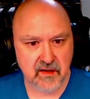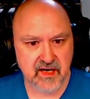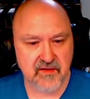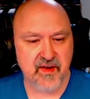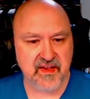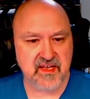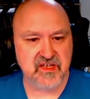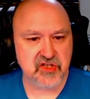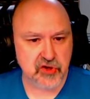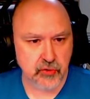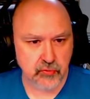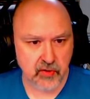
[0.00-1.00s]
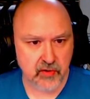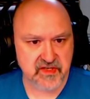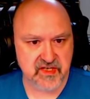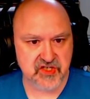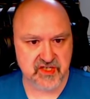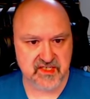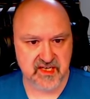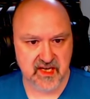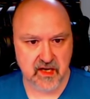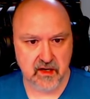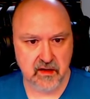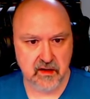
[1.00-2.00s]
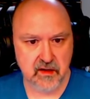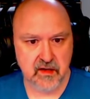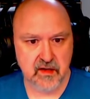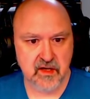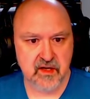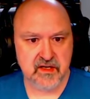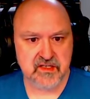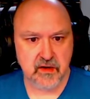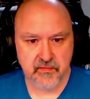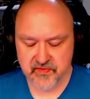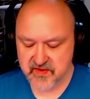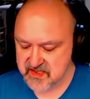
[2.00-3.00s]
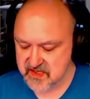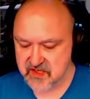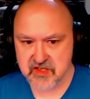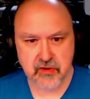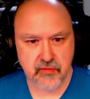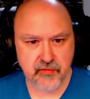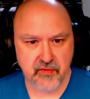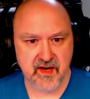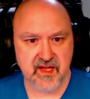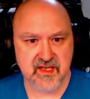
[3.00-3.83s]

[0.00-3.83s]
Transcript: In fact, there's two low digits here. So this is two three.